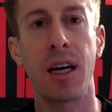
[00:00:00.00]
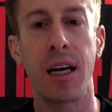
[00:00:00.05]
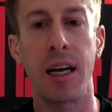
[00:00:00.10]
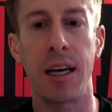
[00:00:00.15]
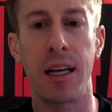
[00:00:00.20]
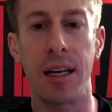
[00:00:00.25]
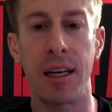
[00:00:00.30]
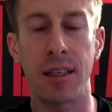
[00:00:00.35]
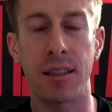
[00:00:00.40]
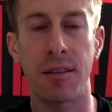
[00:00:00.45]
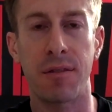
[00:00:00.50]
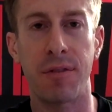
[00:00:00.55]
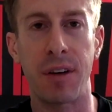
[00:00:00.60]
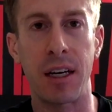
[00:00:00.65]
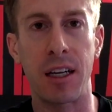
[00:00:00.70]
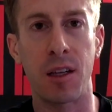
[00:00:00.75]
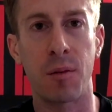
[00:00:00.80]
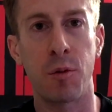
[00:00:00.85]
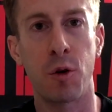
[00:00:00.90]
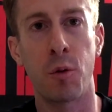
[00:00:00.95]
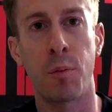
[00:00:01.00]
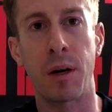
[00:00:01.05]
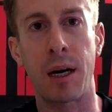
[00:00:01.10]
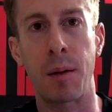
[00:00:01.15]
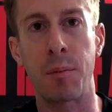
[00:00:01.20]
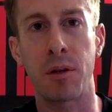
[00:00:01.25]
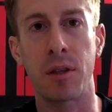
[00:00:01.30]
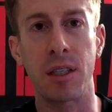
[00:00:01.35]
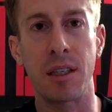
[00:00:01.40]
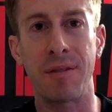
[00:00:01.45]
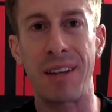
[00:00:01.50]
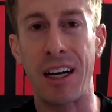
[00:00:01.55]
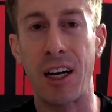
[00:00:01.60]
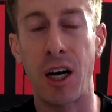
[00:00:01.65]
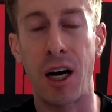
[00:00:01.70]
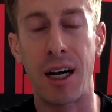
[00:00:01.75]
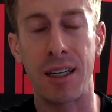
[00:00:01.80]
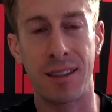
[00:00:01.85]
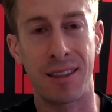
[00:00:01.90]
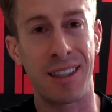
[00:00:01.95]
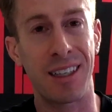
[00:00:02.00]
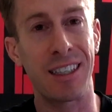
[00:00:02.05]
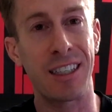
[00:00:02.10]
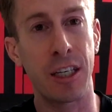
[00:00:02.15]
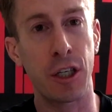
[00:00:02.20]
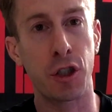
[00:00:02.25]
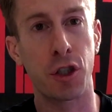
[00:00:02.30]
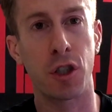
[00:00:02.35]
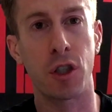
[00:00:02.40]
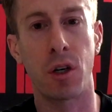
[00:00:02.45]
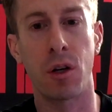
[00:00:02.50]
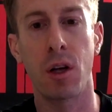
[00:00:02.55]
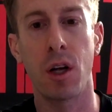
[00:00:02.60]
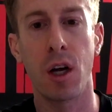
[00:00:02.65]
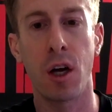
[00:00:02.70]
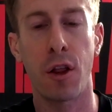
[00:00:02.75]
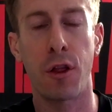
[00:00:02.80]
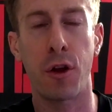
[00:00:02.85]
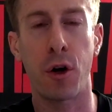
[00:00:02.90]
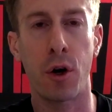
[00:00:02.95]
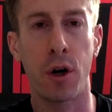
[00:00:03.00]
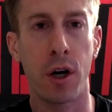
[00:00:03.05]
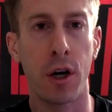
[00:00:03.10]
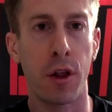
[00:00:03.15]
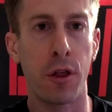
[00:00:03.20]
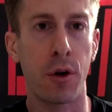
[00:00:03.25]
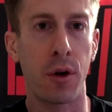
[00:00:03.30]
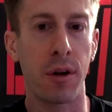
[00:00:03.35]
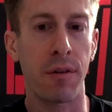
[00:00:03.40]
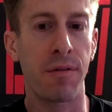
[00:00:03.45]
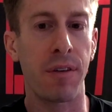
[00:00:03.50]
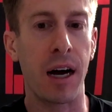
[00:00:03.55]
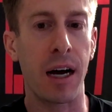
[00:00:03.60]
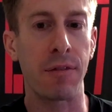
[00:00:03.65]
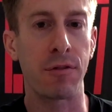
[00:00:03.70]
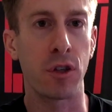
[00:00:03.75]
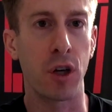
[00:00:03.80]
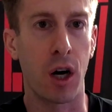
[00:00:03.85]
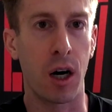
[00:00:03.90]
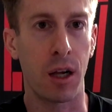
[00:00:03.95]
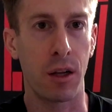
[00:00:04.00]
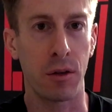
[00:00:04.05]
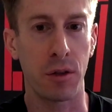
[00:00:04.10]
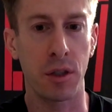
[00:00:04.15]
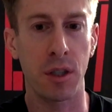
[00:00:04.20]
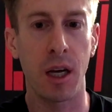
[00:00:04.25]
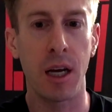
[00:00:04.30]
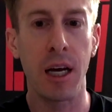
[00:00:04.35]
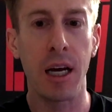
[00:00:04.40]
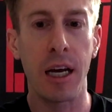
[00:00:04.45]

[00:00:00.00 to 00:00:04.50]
It is available, but I believe that costs an additional $30 to $35.